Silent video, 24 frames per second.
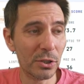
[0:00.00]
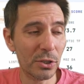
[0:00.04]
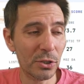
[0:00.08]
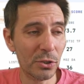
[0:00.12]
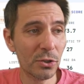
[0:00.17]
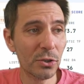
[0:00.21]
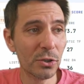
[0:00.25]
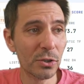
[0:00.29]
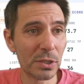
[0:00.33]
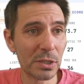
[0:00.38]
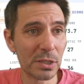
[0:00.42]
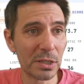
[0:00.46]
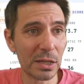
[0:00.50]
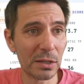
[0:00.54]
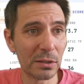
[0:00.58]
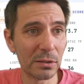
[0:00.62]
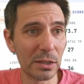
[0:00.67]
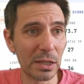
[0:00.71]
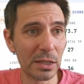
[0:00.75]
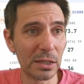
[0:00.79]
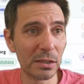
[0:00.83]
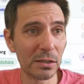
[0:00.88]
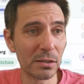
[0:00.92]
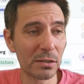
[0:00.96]
You could sell
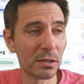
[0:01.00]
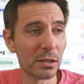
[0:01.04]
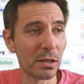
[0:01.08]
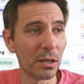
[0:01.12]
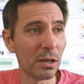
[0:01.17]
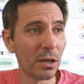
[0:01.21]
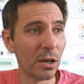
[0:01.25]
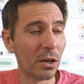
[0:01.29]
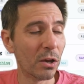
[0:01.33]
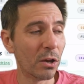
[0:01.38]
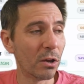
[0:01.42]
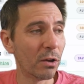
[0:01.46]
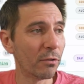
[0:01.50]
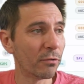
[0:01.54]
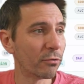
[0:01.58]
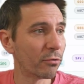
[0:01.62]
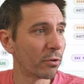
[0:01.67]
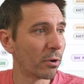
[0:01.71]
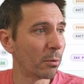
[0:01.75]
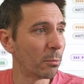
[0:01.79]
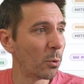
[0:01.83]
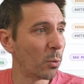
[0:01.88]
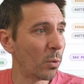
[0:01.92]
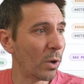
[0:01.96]
links
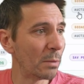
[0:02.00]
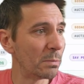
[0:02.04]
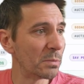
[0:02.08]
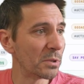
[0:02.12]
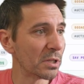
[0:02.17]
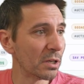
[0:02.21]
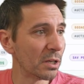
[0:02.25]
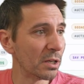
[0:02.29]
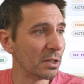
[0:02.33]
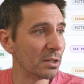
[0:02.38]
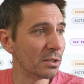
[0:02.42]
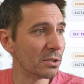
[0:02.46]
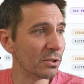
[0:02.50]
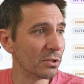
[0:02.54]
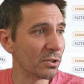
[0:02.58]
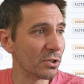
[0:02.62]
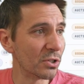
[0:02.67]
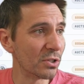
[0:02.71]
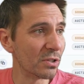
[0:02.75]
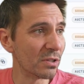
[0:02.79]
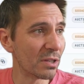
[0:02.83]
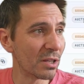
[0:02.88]
from a website such as